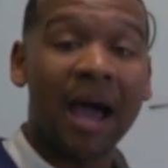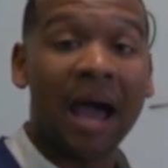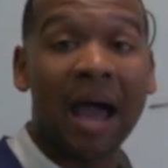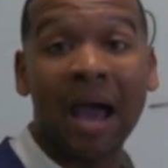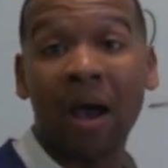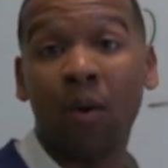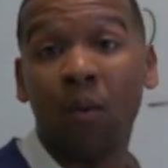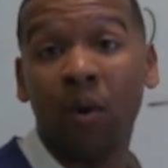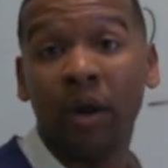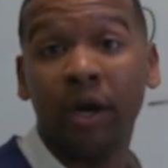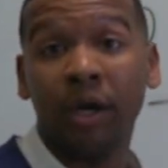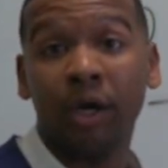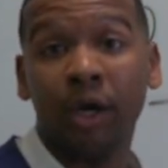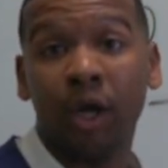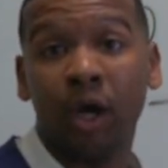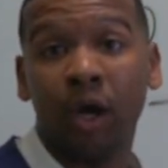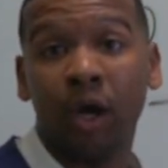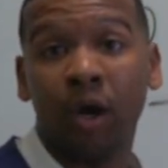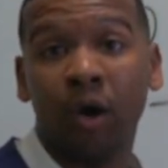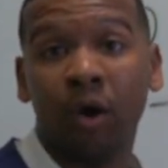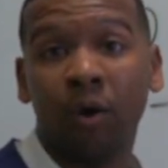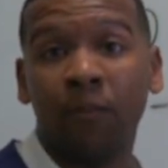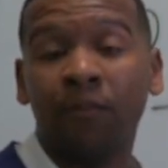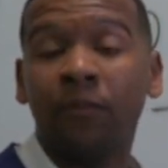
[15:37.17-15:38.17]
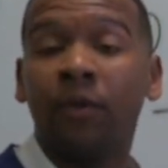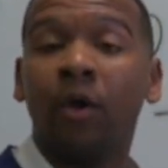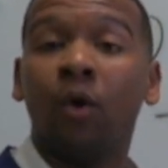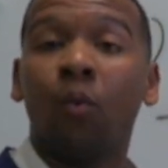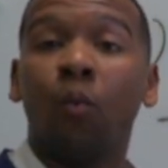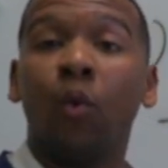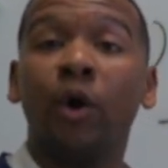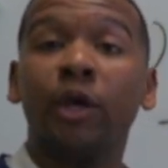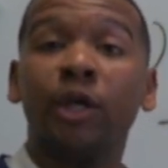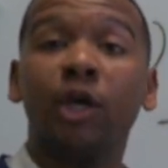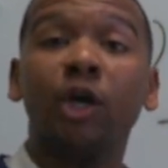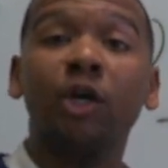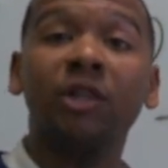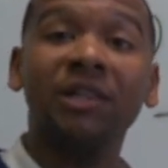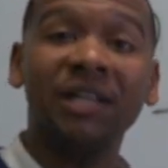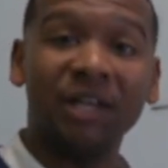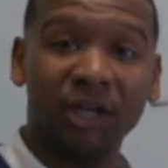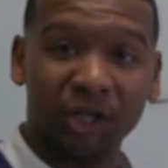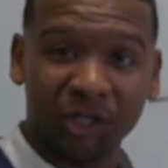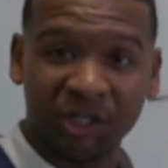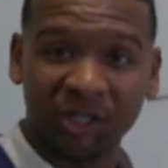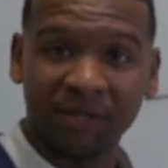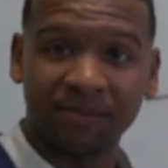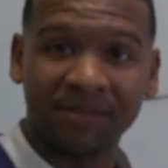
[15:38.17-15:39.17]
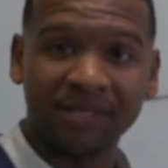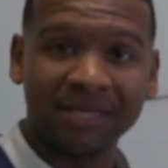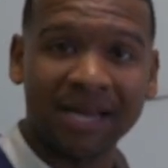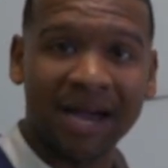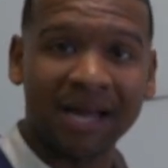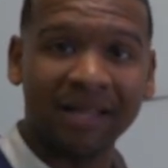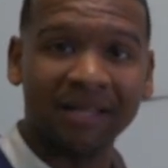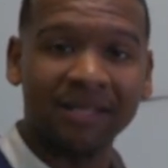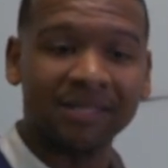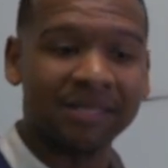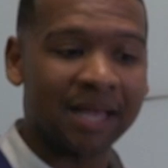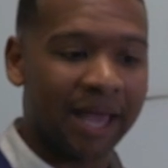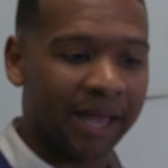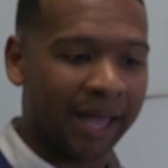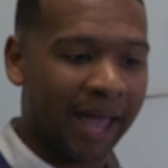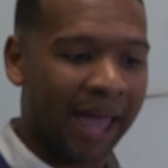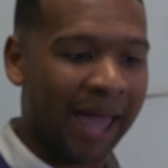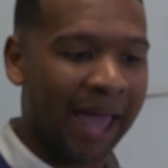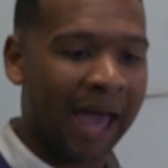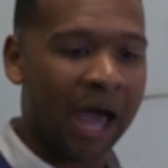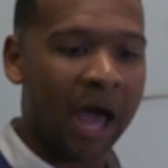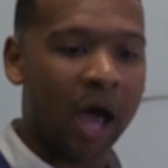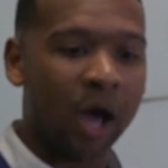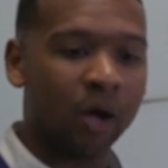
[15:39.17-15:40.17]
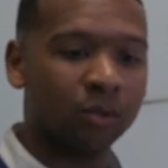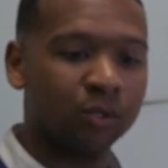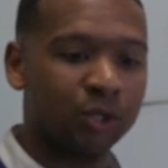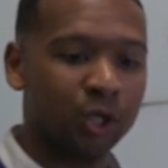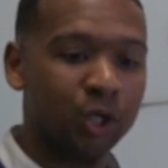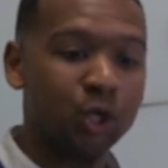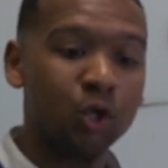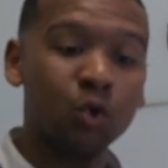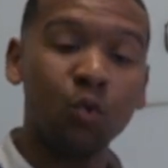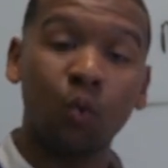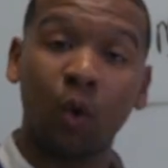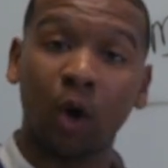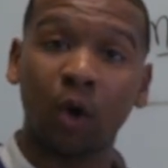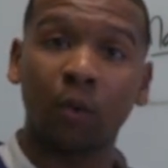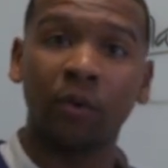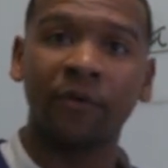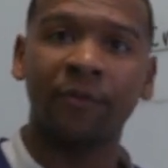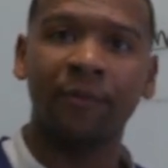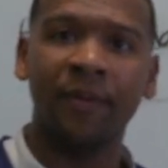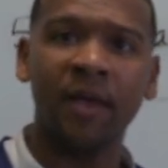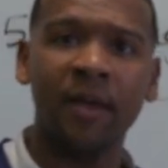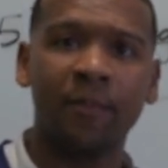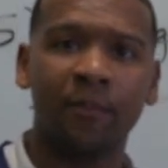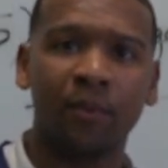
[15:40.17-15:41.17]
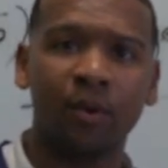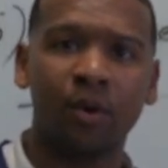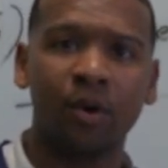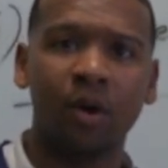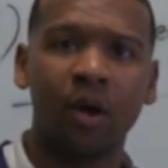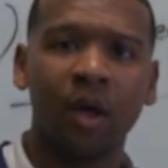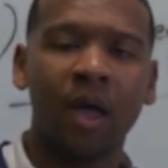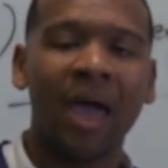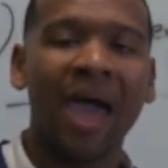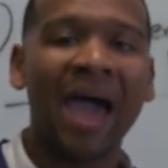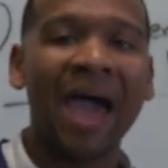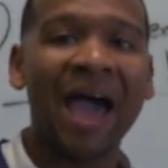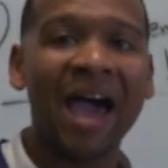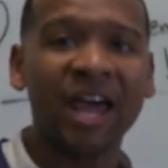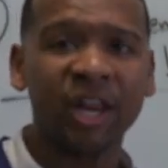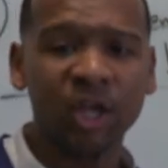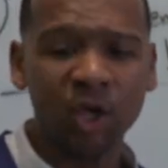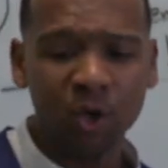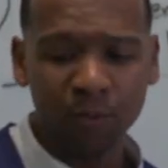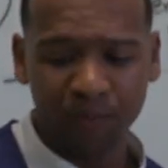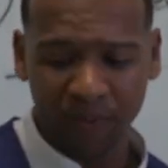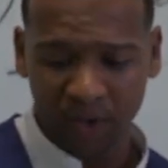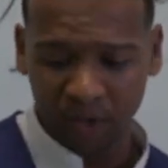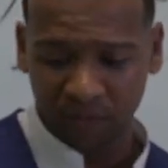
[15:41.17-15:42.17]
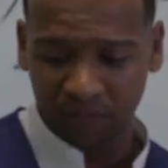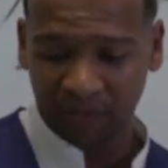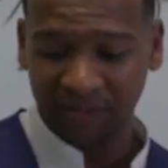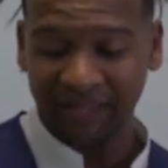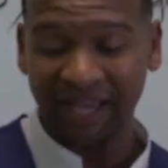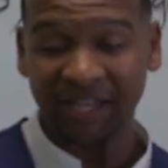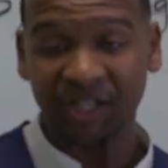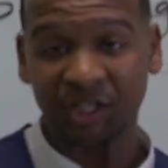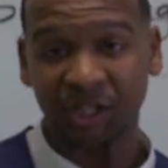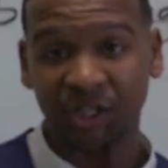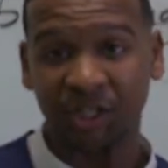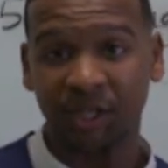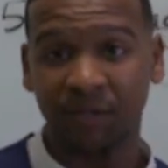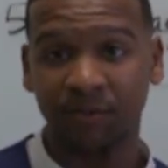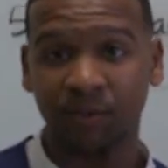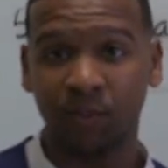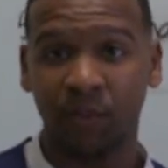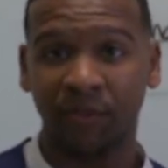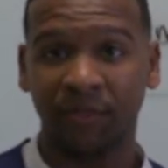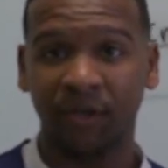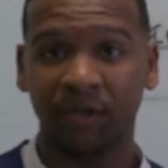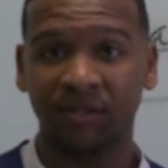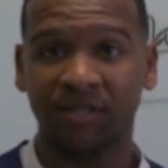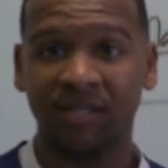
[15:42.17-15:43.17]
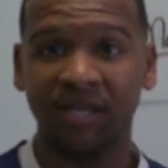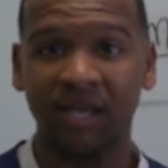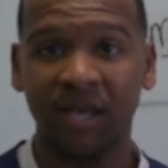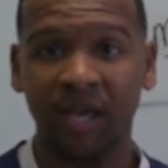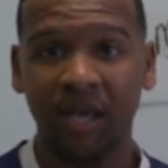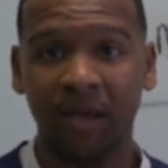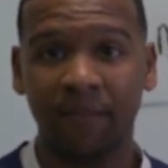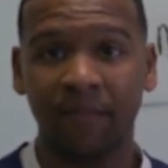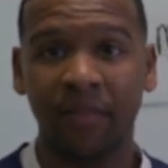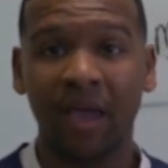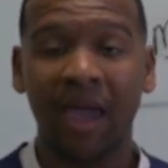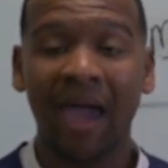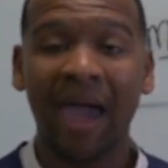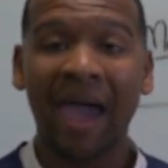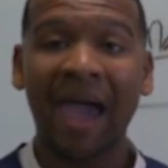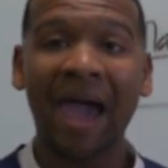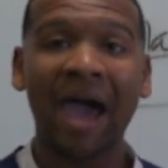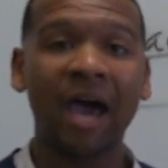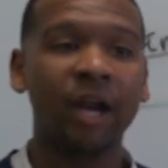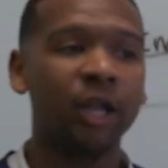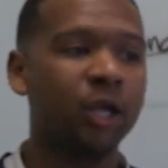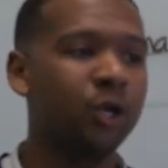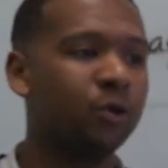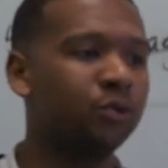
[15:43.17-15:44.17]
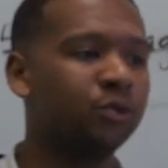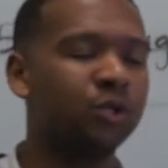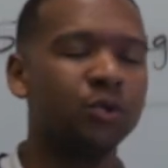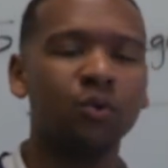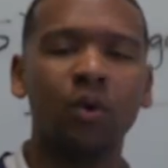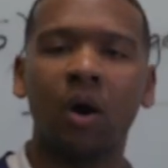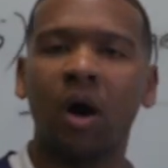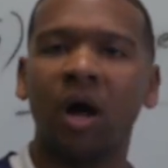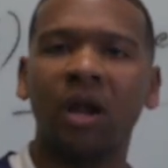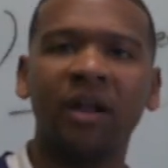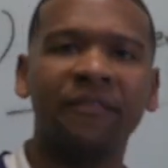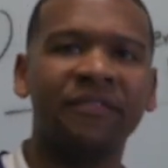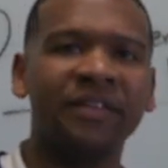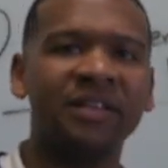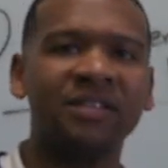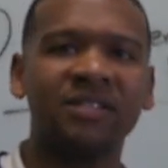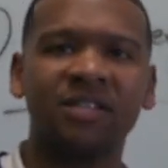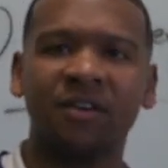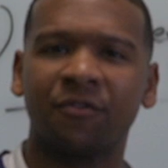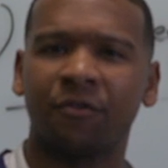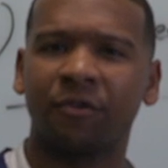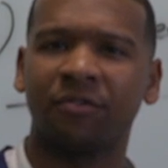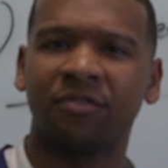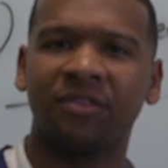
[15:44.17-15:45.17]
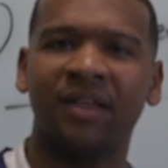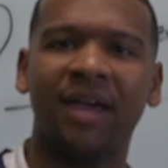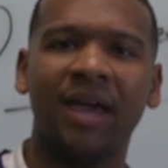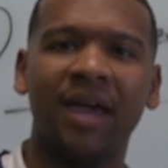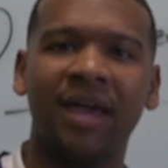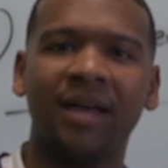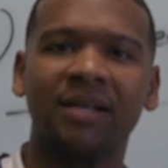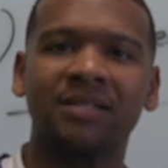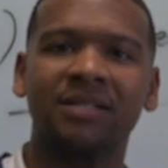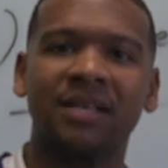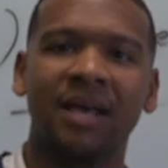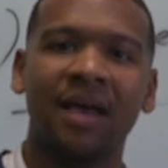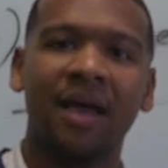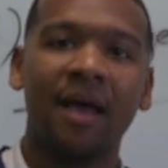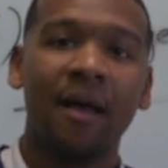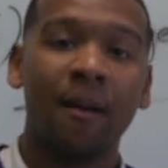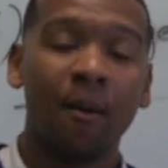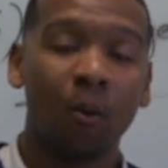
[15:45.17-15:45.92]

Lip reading: I want to know what your leadership style is. Like, how do you work with people? How do you build relationships with your team? How do you do all of these different things?